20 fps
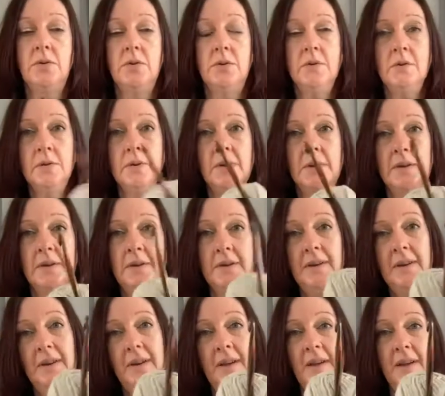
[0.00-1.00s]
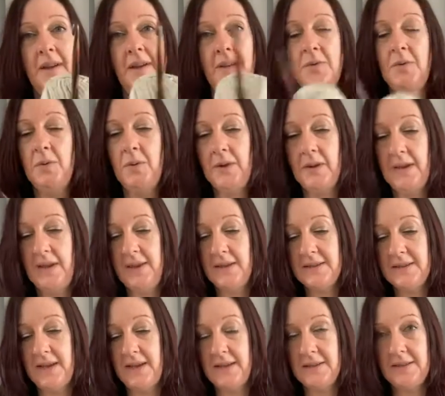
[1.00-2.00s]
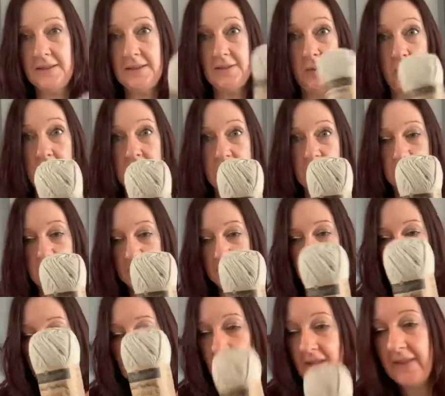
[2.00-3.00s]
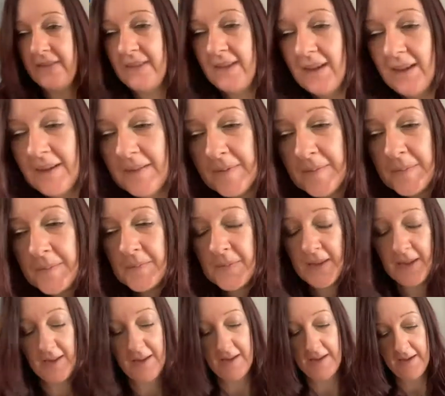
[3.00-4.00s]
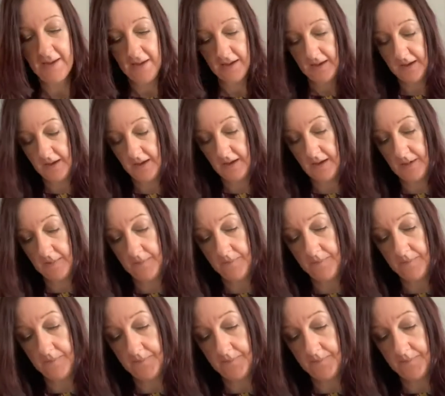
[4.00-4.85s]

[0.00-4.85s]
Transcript: oh, how quirky is that? It's not meant to be stuck in there. Um,